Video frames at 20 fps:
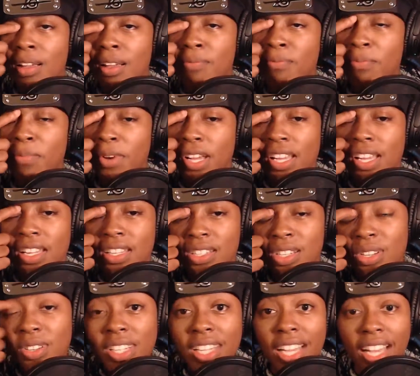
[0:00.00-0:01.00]
But
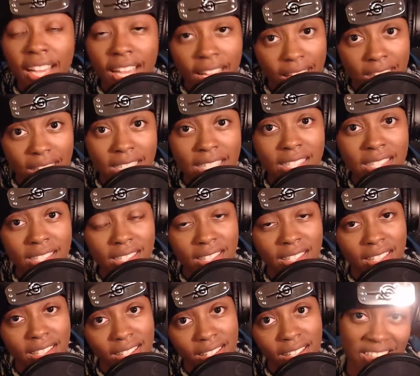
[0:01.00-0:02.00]
you guys
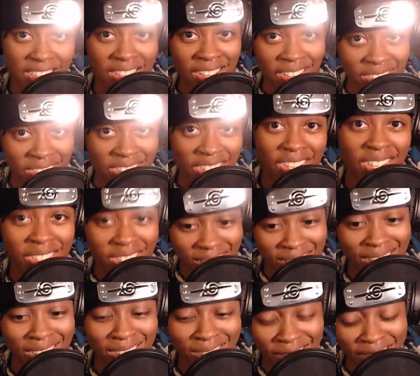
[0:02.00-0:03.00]
you do. This
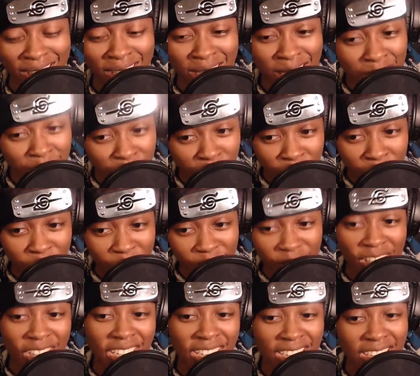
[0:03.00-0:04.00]
is what it's
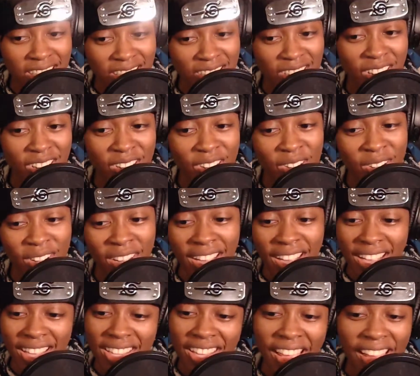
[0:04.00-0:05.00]
for. And so
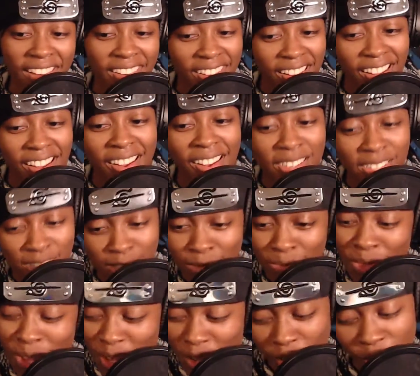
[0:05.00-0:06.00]
that long
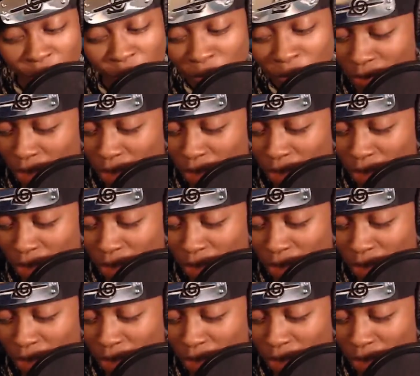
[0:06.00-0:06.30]
spiel,